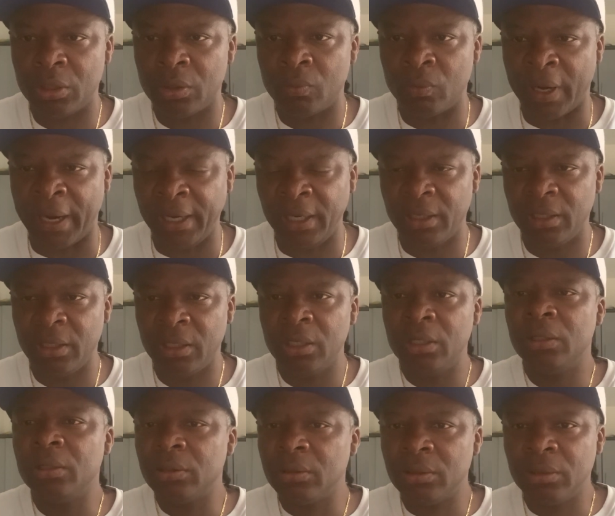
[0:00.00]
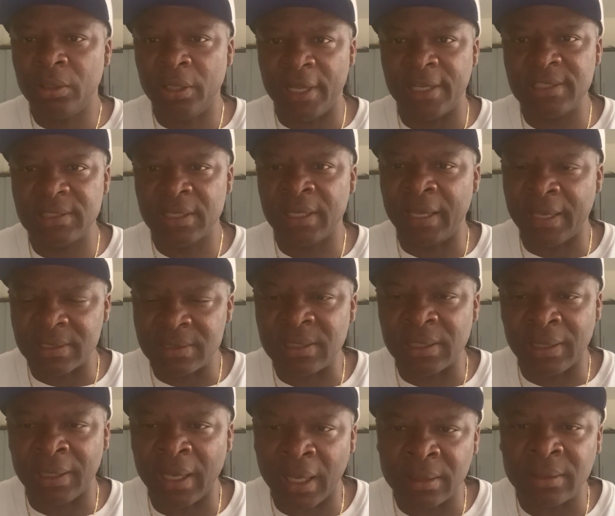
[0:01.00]
right? Let's get
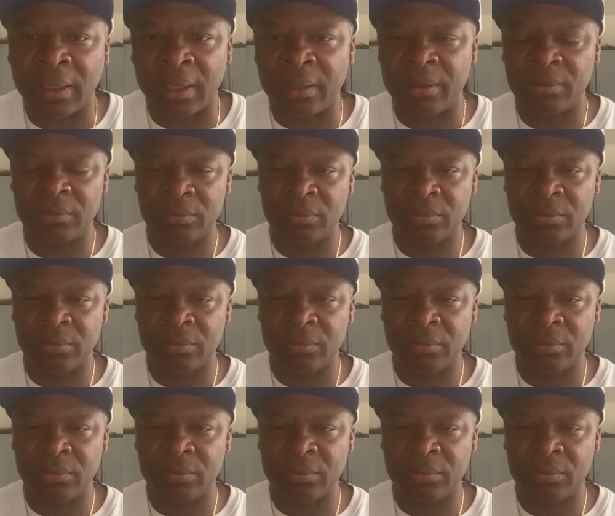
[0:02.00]
together.